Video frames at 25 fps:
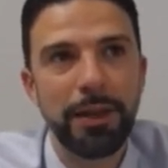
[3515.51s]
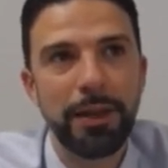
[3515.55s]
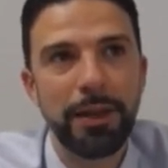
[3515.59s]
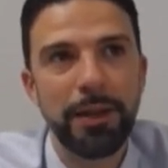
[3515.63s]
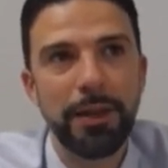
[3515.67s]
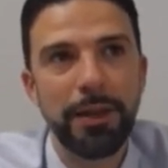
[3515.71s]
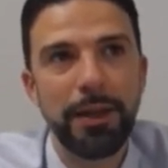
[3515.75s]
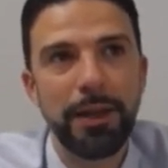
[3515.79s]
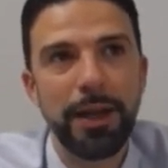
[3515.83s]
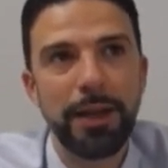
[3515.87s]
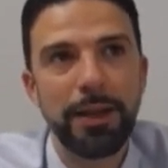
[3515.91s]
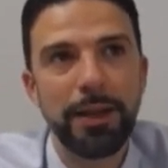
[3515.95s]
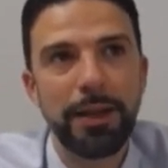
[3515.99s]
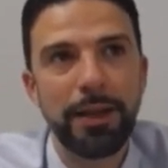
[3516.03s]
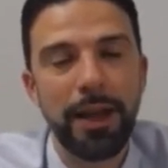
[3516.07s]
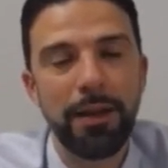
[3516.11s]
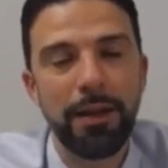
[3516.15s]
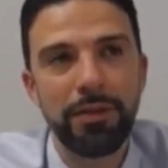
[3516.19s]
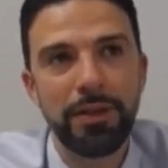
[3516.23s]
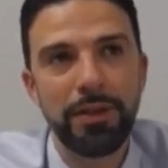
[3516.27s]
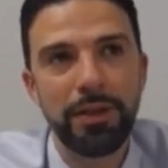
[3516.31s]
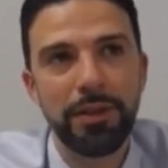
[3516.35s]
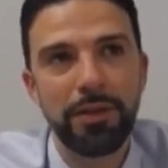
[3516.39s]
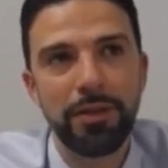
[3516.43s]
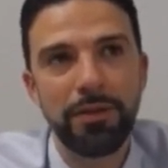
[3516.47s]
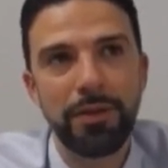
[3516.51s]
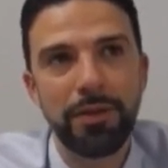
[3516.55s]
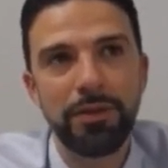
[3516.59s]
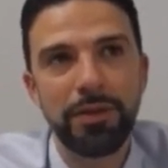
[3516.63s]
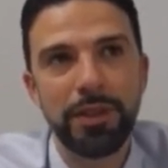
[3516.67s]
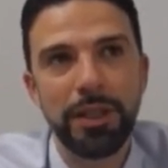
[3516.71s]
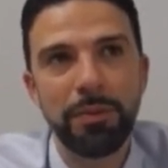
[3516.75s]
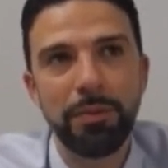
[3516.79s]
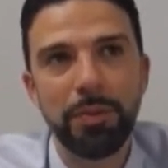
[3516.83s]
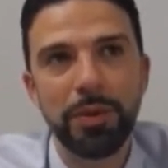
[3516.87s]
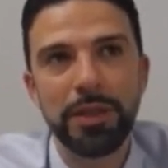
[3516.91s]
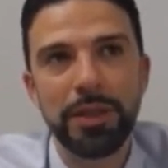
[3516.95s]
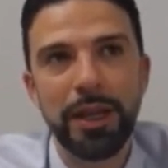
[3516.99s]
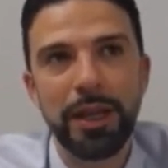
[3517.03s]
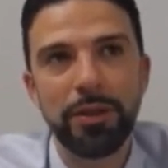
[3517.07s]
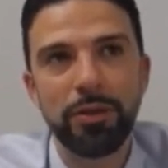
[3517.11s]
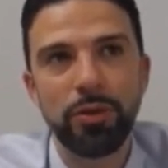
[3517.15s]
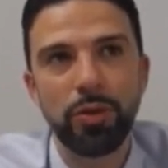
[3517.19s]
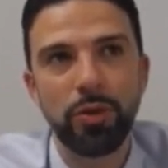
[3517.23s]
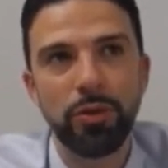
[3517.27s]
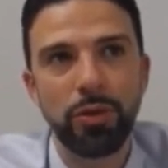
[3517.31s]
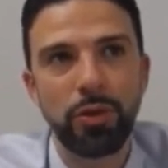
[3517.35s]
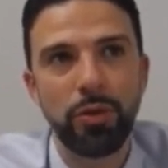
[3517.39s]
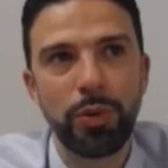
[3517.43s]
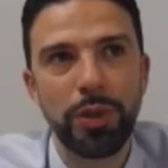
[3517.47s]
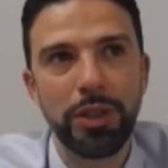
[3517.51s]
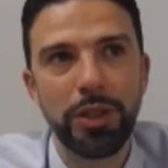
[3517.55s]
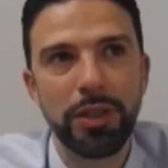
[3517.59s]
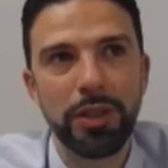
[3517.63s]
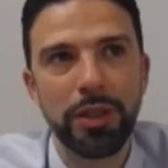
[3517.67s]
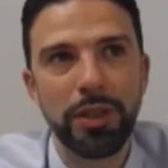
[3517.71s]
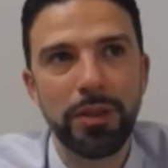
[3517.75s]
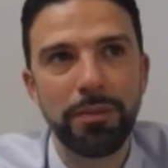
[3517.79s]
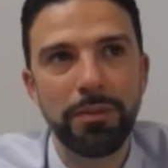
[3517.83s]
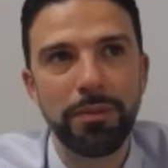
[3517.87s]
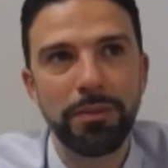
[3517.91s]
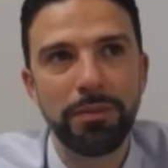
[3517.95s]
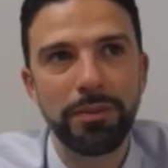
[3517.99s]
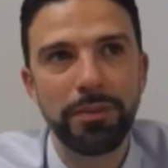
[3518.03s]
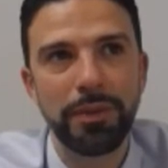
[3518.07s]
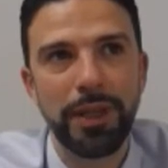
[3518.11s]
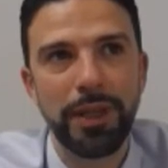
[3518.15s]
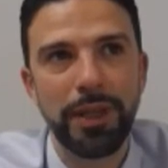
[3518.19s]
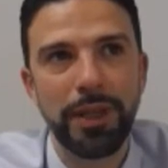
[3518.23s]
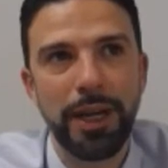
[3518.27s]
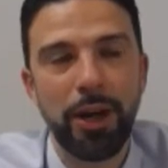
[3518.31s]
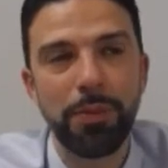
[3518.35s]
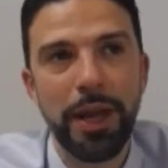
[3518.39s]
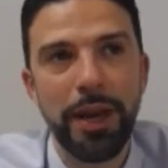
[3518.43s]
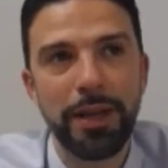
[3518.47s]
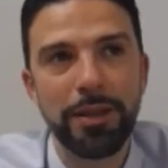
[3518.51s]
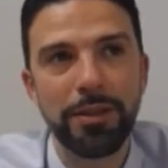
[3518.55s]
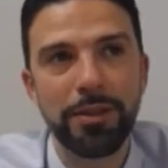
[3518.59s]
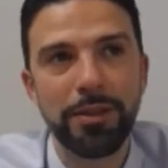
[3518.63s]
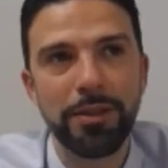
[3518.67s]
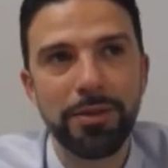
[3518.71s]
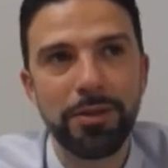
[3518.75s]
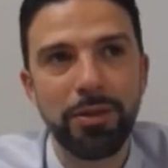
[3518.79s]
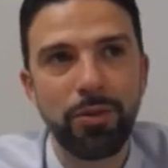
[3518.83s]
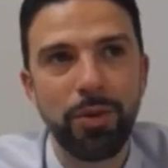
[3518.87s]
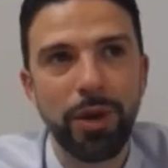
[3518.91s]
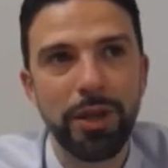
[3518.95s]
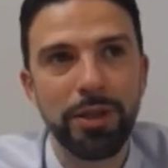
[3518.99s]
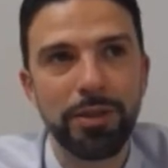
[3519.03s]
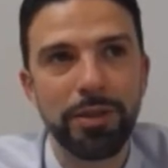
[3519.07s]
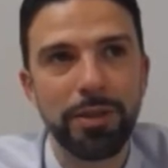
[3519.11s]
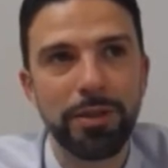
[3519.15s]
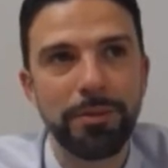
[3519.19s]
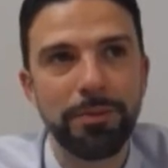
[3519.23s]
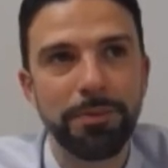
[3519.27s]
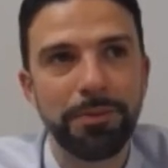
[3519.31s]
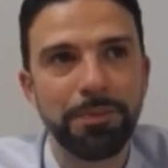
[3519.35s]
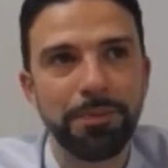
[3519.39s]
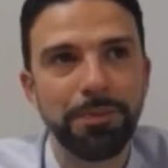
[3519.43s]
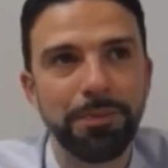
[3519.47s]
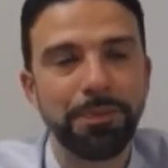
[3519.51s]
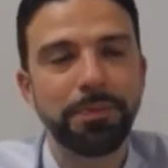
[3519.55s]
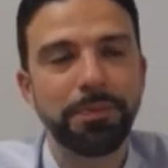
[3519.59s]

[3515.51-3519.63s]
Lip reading: and have this 15% total return. I hope that answers the question.